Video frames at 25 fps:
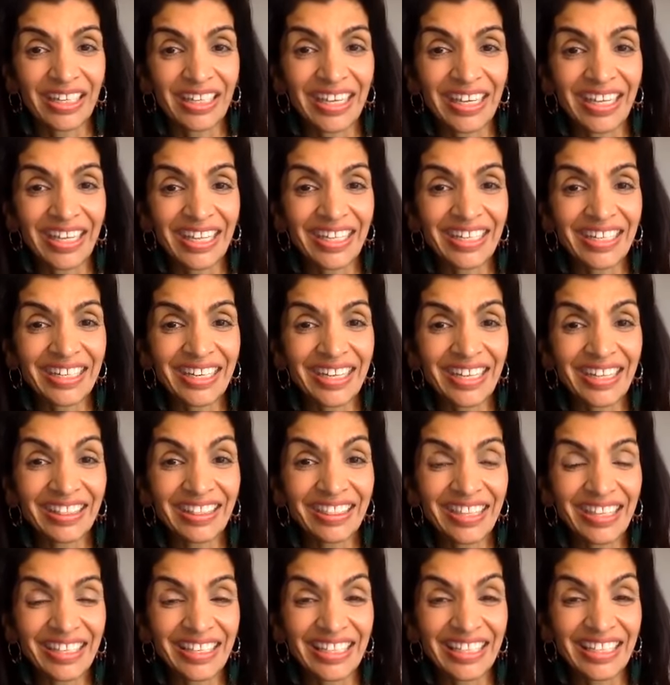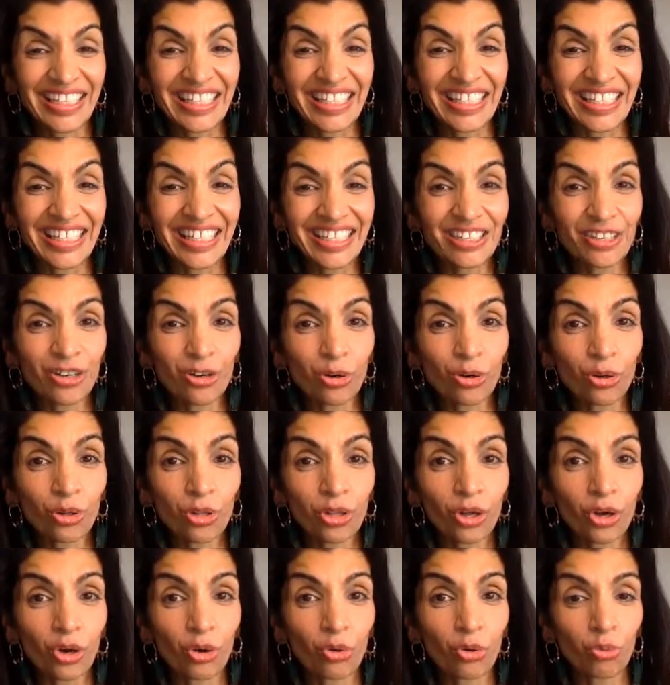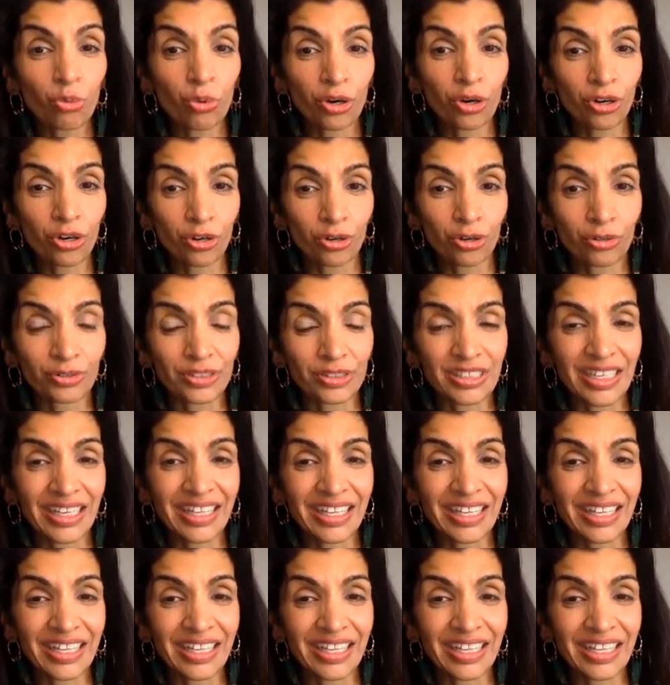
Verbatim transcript: in the heal world,